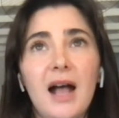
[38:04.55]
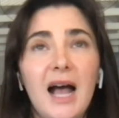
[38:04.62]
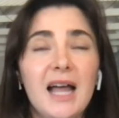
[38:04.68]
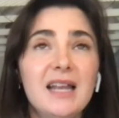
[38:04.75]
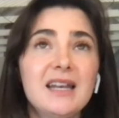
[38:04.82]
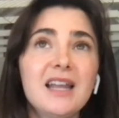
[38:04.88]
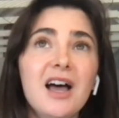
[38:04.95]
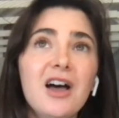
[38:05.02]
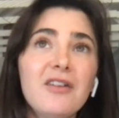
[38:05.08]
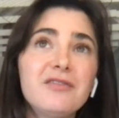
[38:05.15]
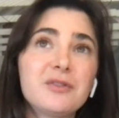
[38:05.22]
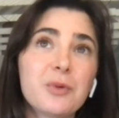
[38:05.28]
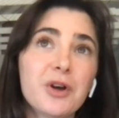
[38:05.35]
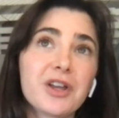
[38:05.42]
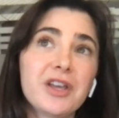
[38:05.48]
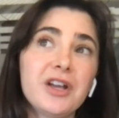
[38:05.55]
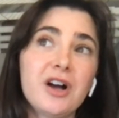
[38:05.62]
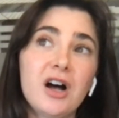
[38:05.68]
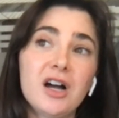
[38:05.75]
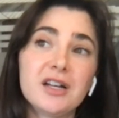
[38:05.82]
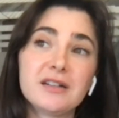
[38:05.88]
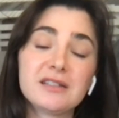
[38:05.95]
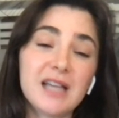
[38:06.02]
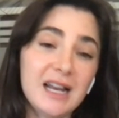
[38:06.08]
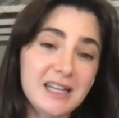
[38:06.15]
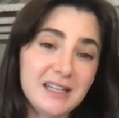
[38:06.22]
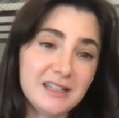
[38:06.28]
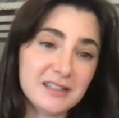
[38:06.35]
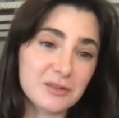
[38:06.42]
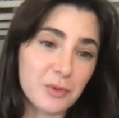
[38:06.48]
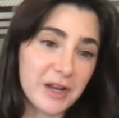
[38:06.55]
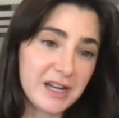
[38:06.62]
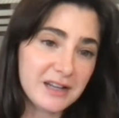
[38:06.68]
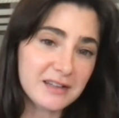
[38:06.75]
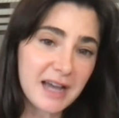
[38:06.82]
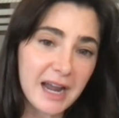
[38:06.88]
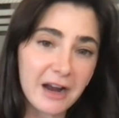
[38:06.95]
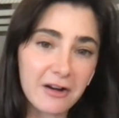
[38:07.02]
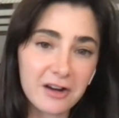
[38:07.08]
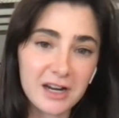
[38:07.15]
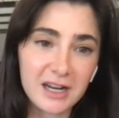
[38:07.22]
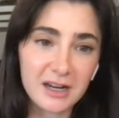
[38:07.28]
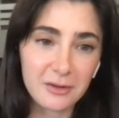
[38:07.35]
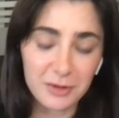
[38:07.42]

I loved working on Tali's Wedding Diary,